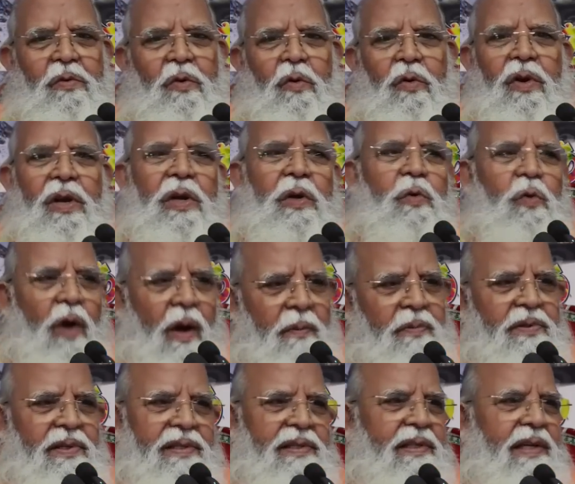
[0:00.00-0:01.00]
So only two
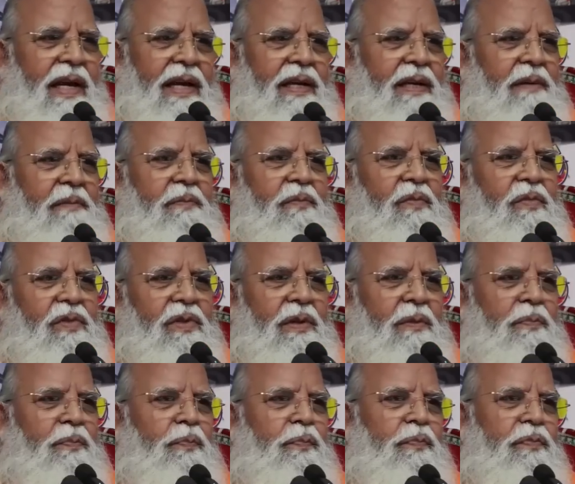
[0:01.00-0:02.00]
options can come.
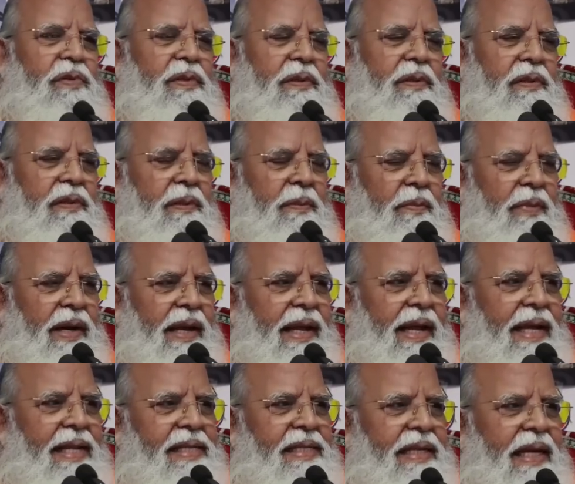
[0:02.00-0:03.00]
Somebody
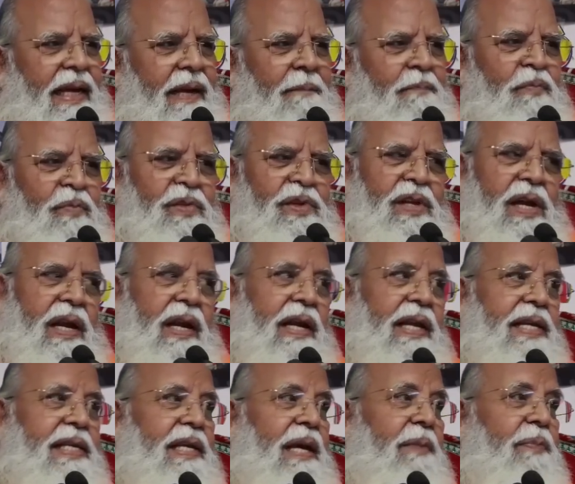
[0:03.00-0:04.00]
can say
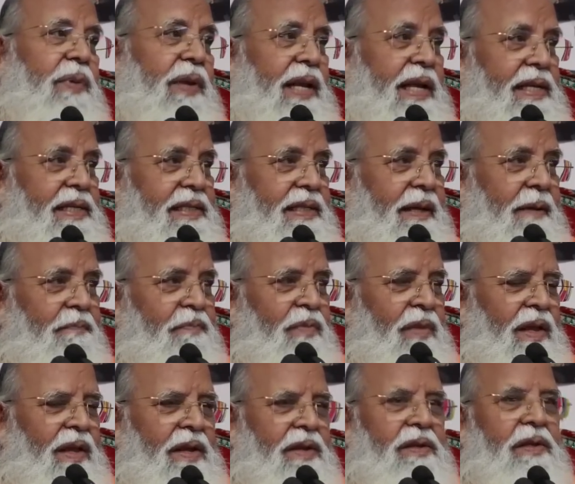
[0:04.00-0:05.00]
journey is happiness.
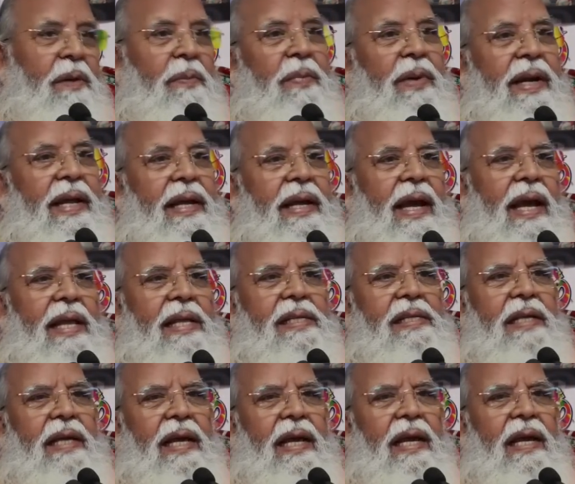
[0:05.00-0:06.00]
Somebody
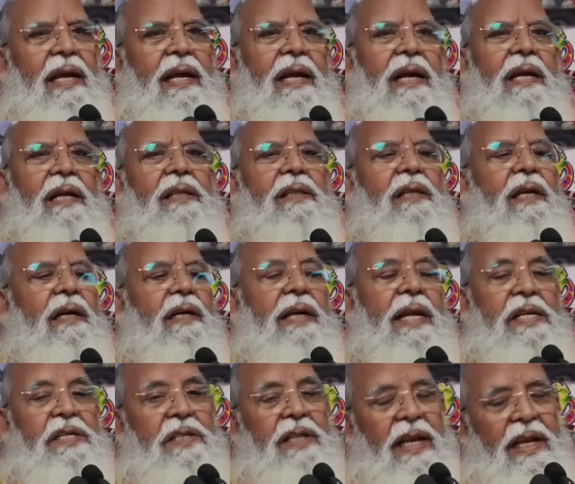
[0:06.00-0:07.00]
can say the
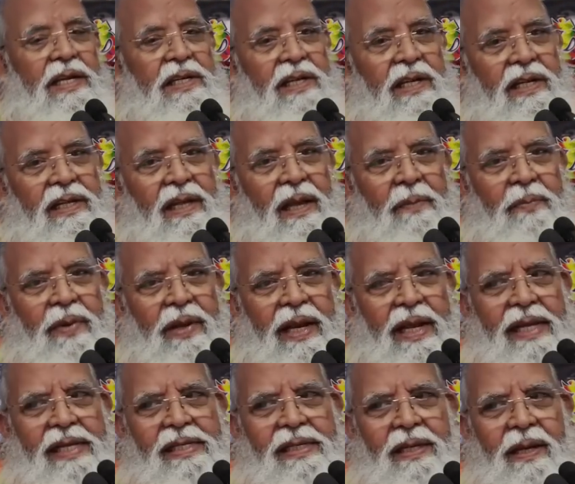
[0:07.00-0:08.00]
destination is
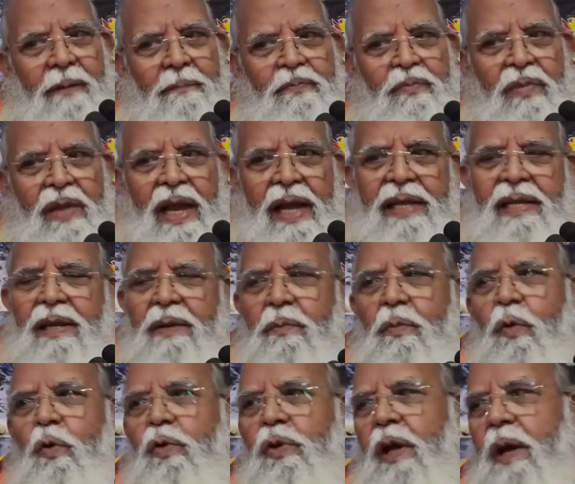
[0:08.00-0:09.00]
happiness. I
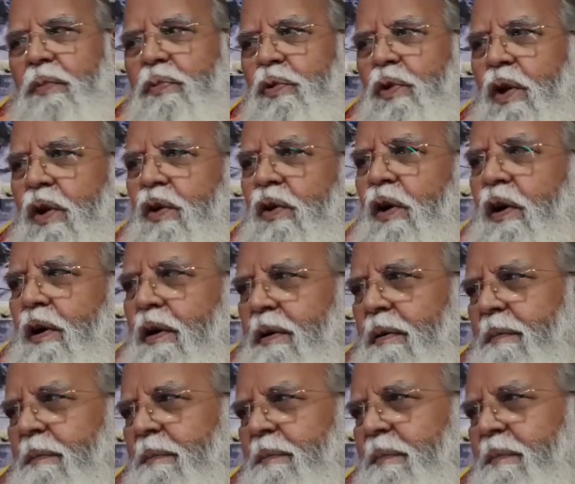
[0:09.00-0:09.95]
said, both of you are wrong.